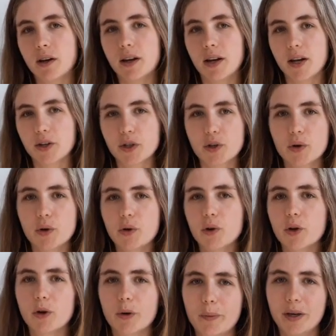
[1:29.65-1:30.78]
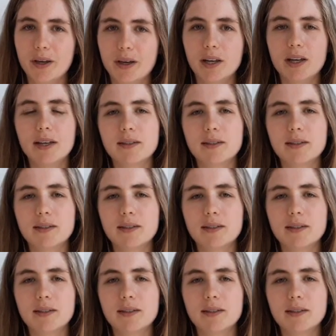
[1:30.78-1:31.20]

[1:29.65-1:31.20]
national, European,